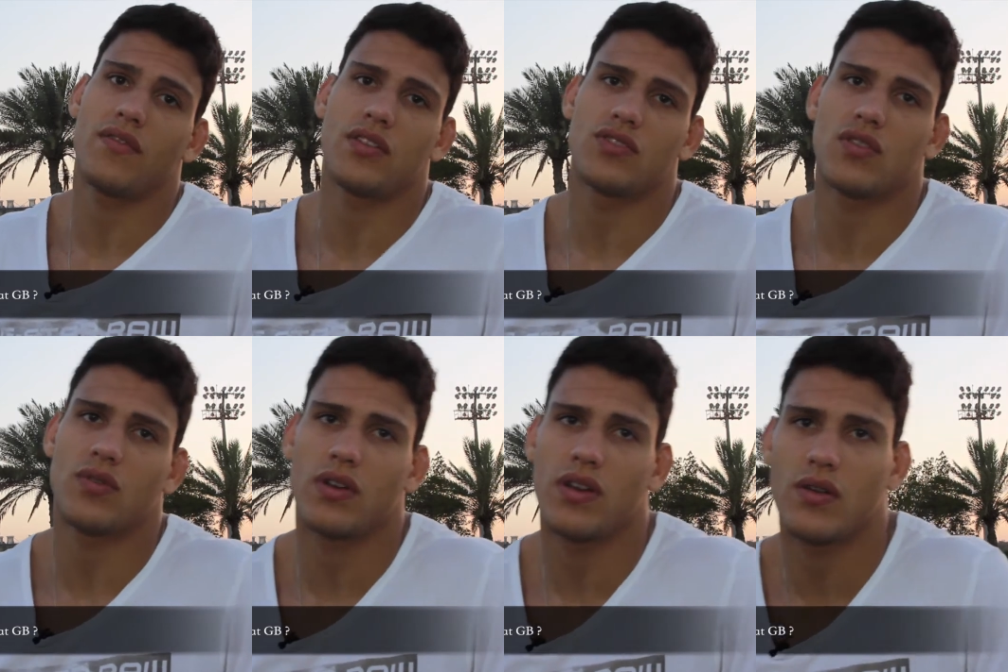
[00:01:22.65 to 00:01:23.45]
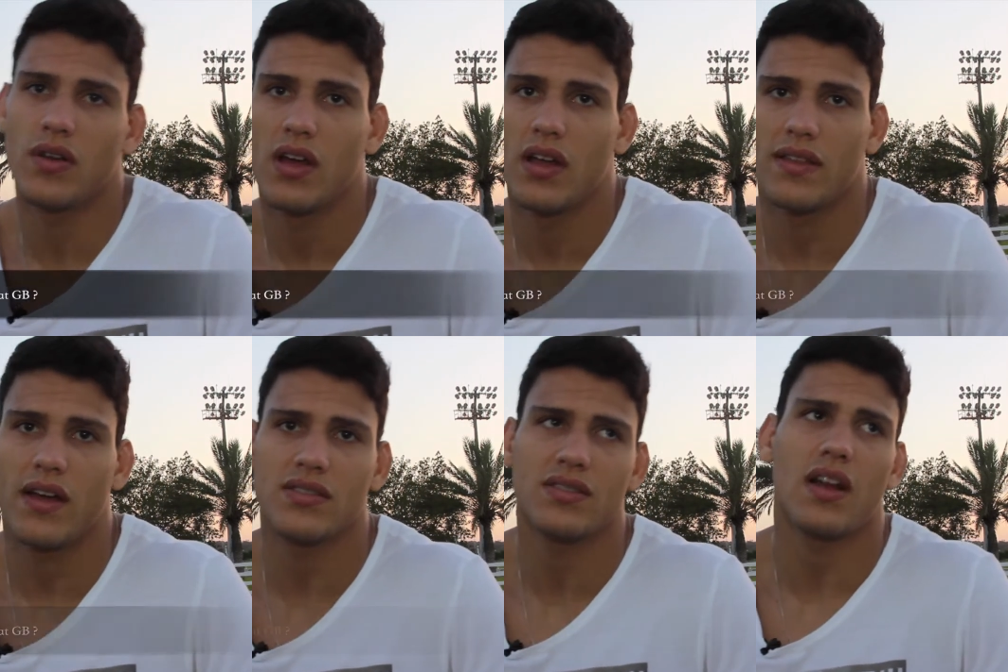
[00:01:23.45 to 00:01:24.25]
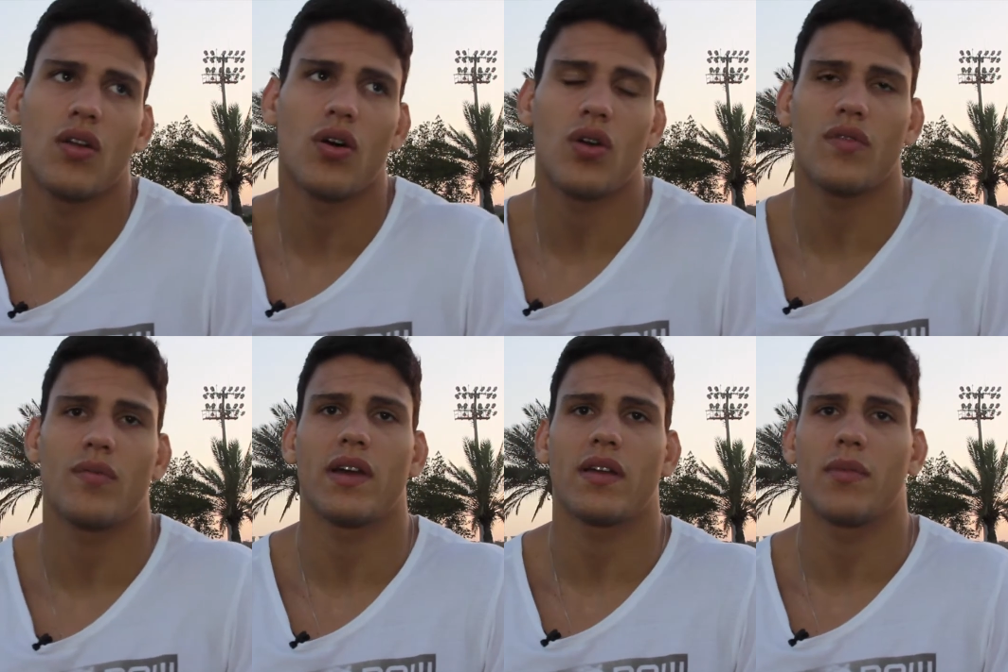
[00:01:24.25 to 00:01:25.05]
Vinicius Draculino, there is a lot of black